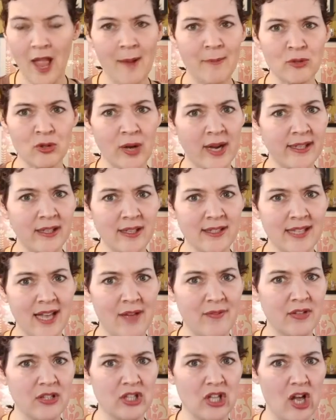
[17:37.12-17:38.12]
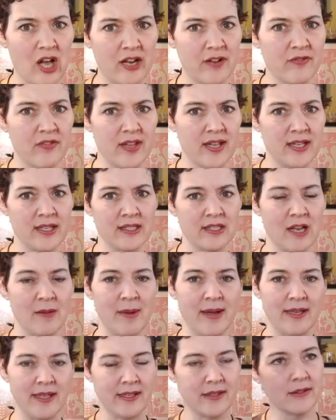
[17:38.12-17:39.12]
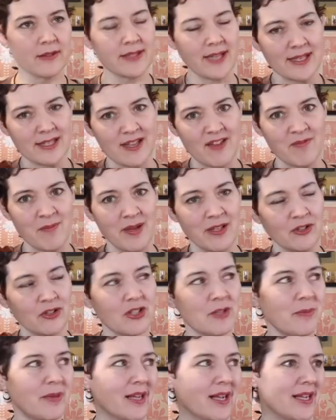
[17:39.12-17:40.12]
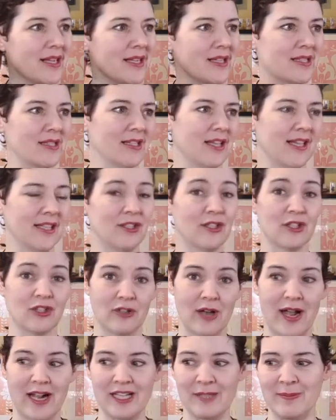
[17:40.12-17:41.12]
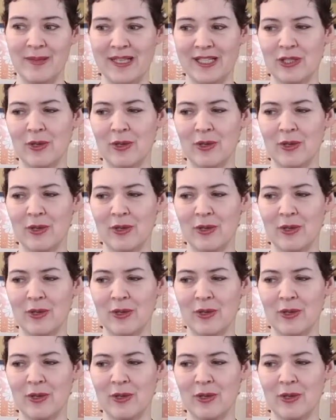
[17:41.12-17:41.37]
I'm trying not to have a lot of things on my needles, as I've mentioned, because it distracts me.